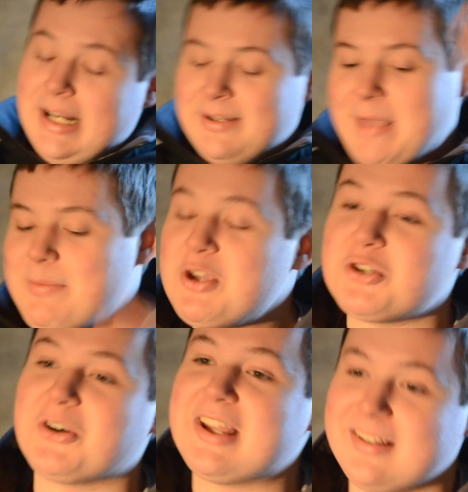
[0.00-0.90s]
Maybe you
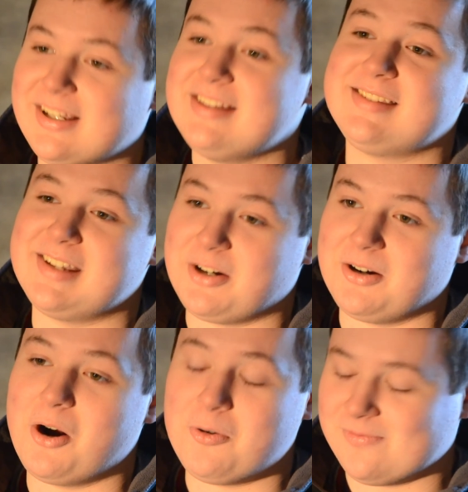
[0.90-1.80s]
should
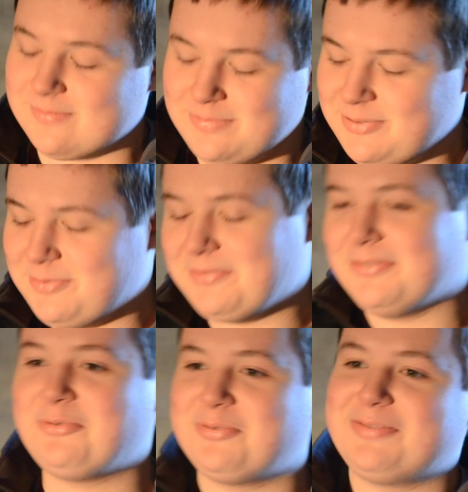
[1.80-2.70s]
consider. Oh.
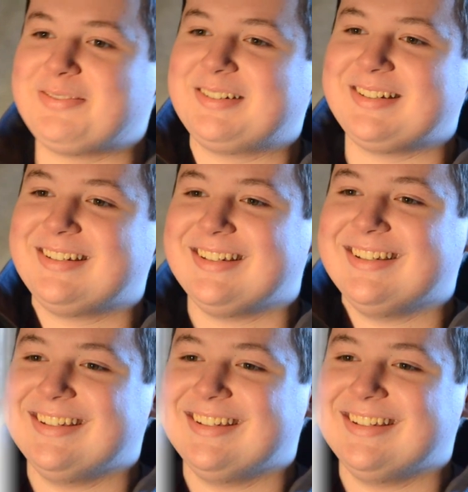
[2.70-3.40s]
Alright, let's